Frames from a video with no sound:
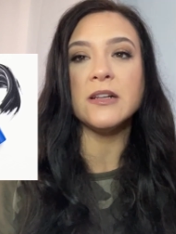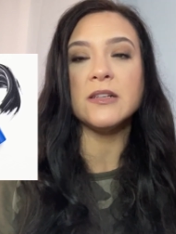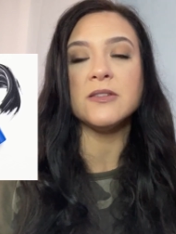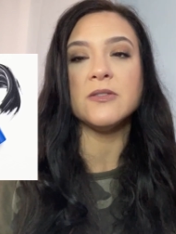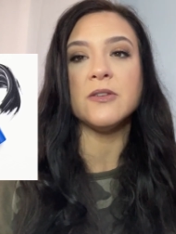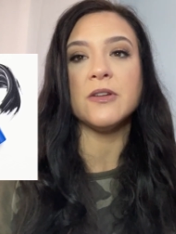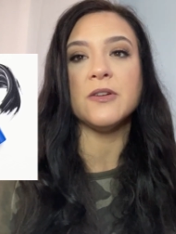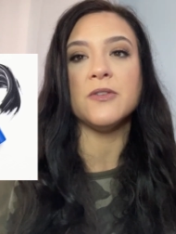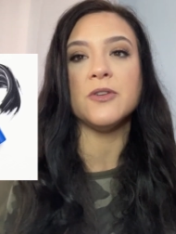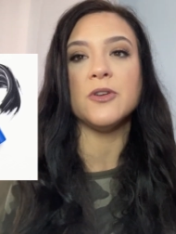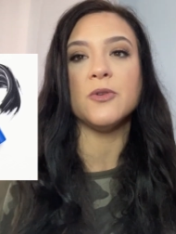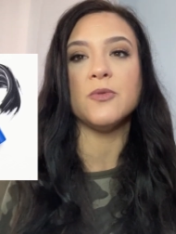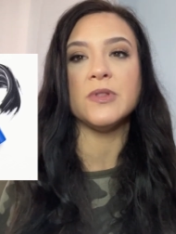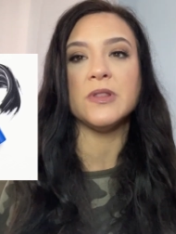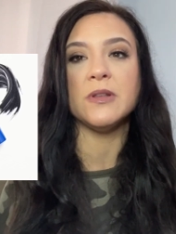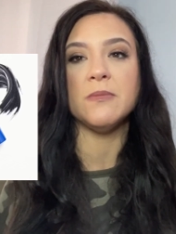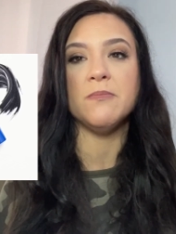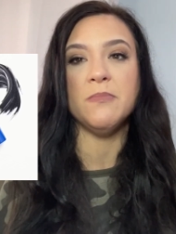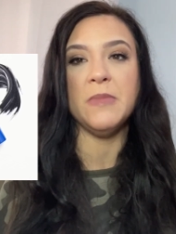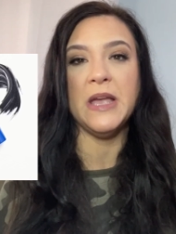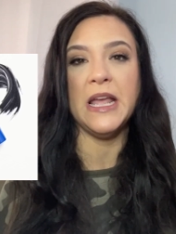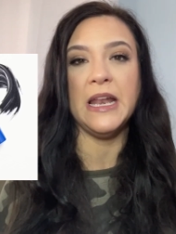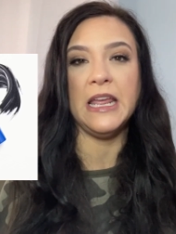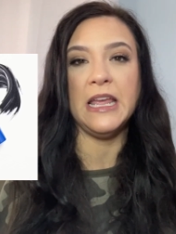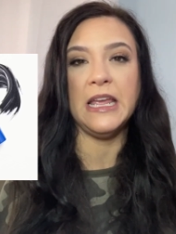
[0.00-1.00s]
So I don't know what the
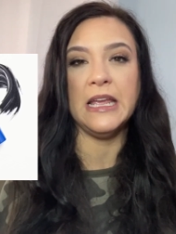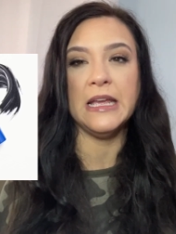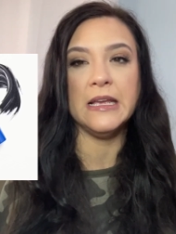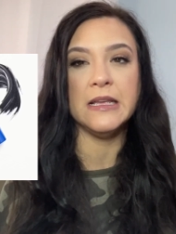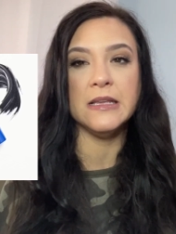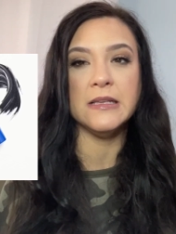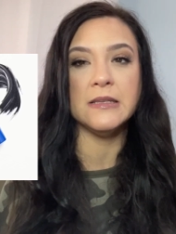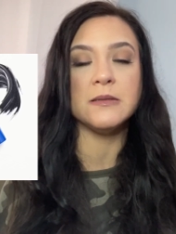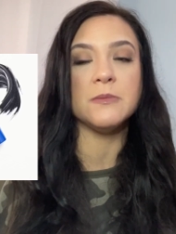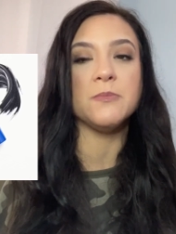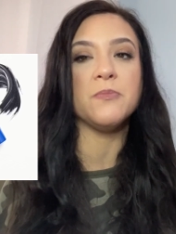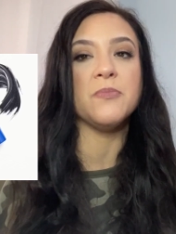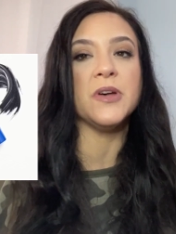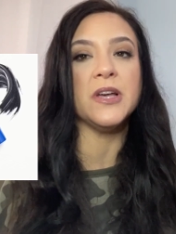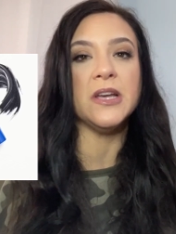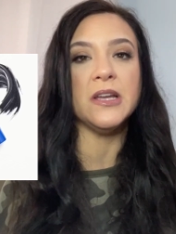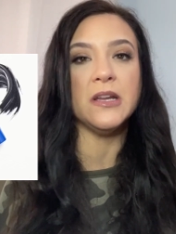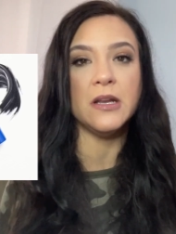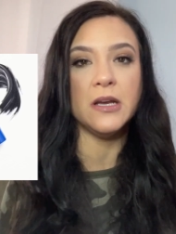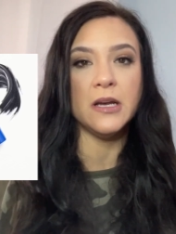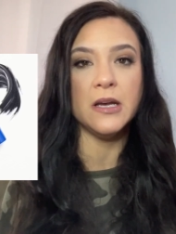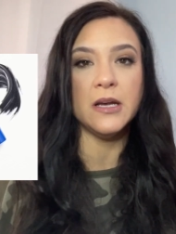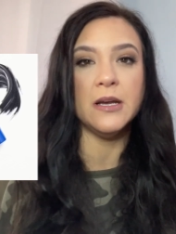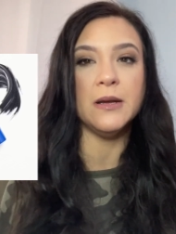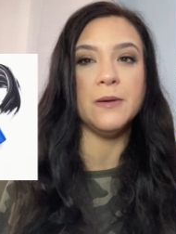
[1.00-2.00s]
mini is,
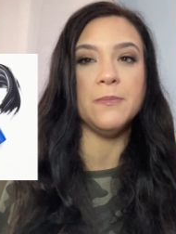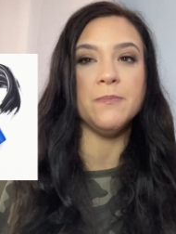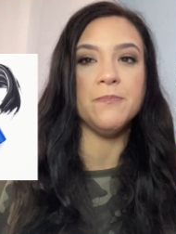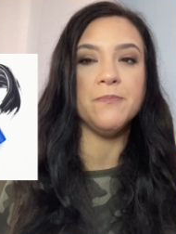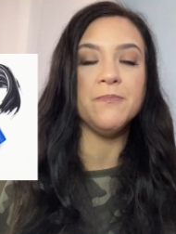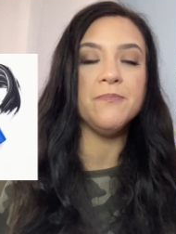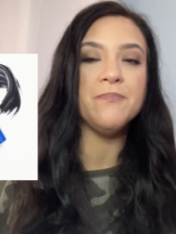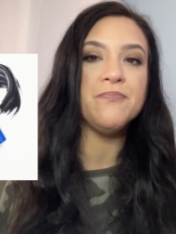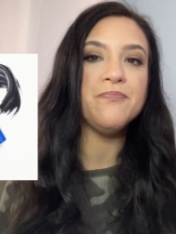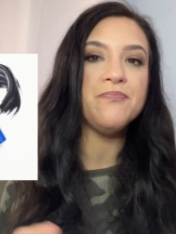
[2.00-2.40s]
but, um,